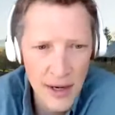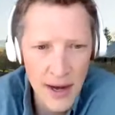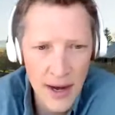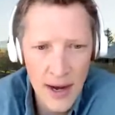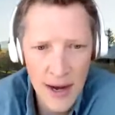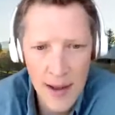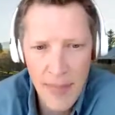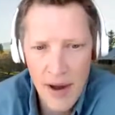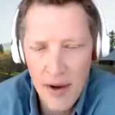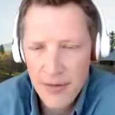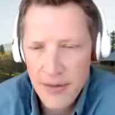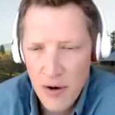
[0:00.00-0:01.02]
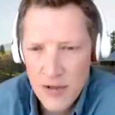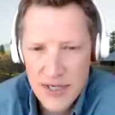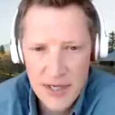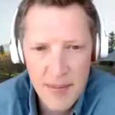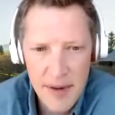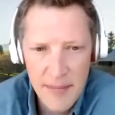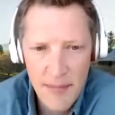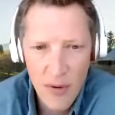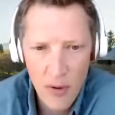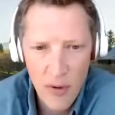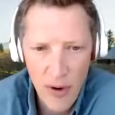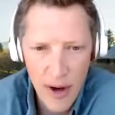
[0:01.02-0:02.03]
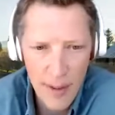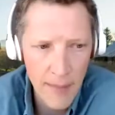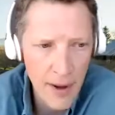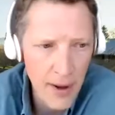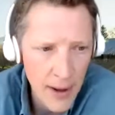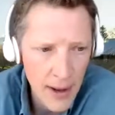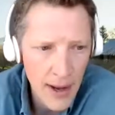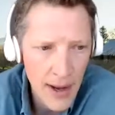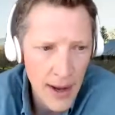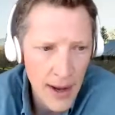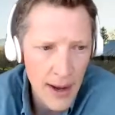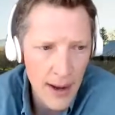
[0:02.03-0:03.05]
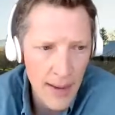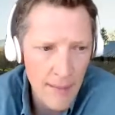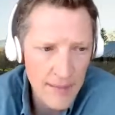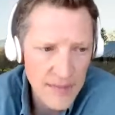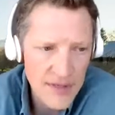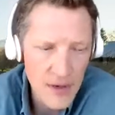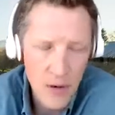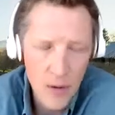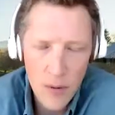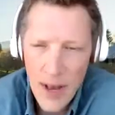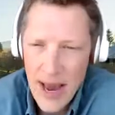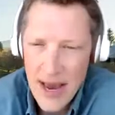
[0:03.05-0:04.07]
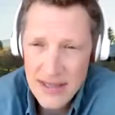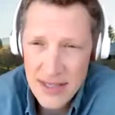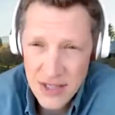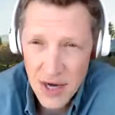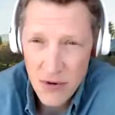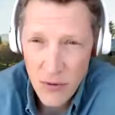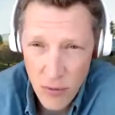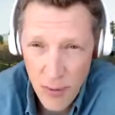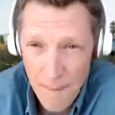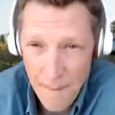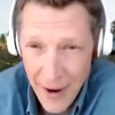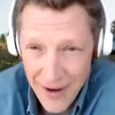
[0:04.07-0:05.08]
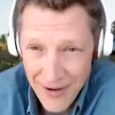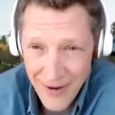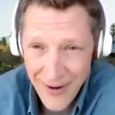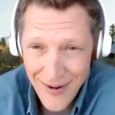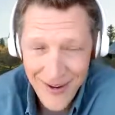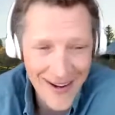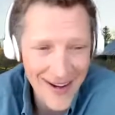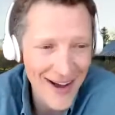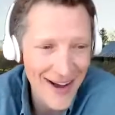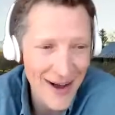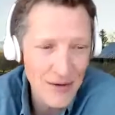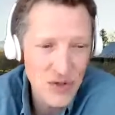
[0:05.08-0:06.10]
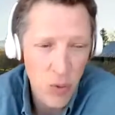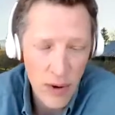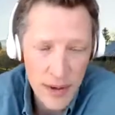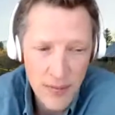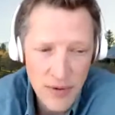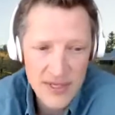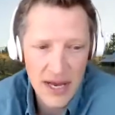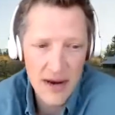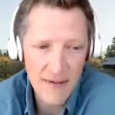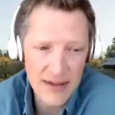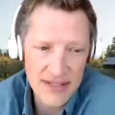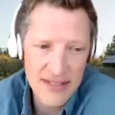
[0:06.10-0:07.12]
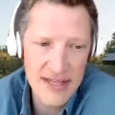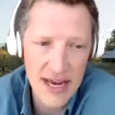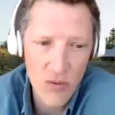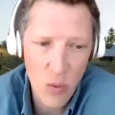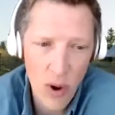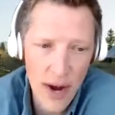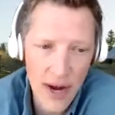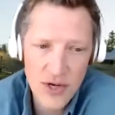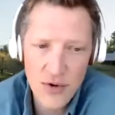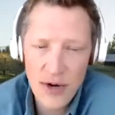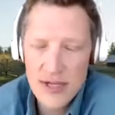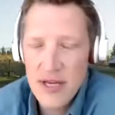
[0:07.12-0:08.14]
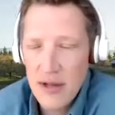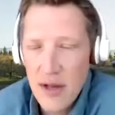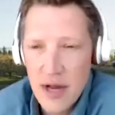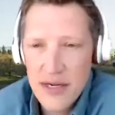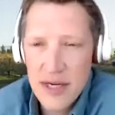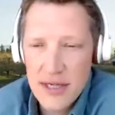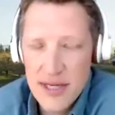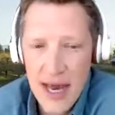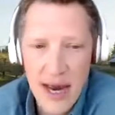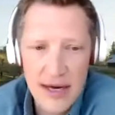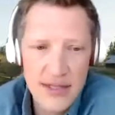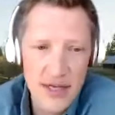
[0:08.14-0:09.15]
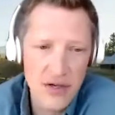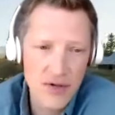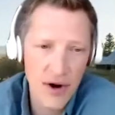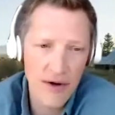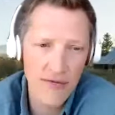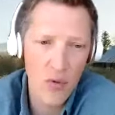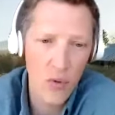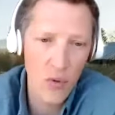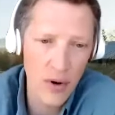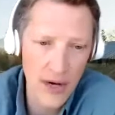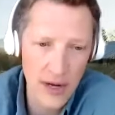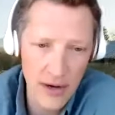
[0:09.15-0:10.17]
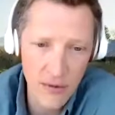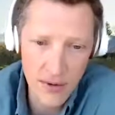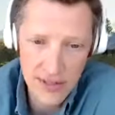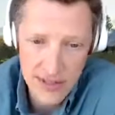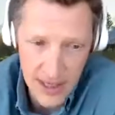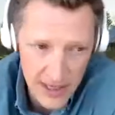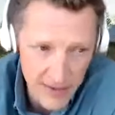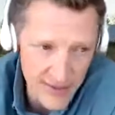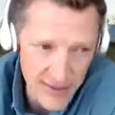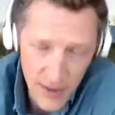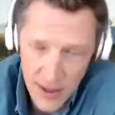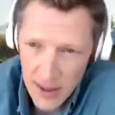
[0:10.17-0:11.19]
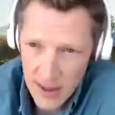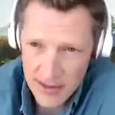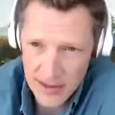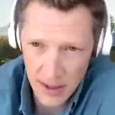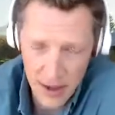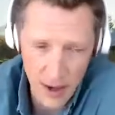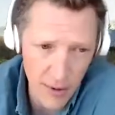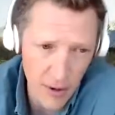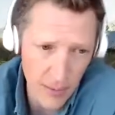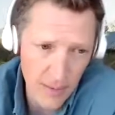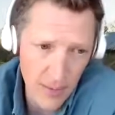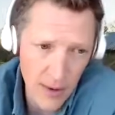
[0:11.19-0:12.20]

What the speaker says: about the RCTP program. So as a general reminder, 20% of the statewide transient lodging tax that Travel Oregon receives is encumbered,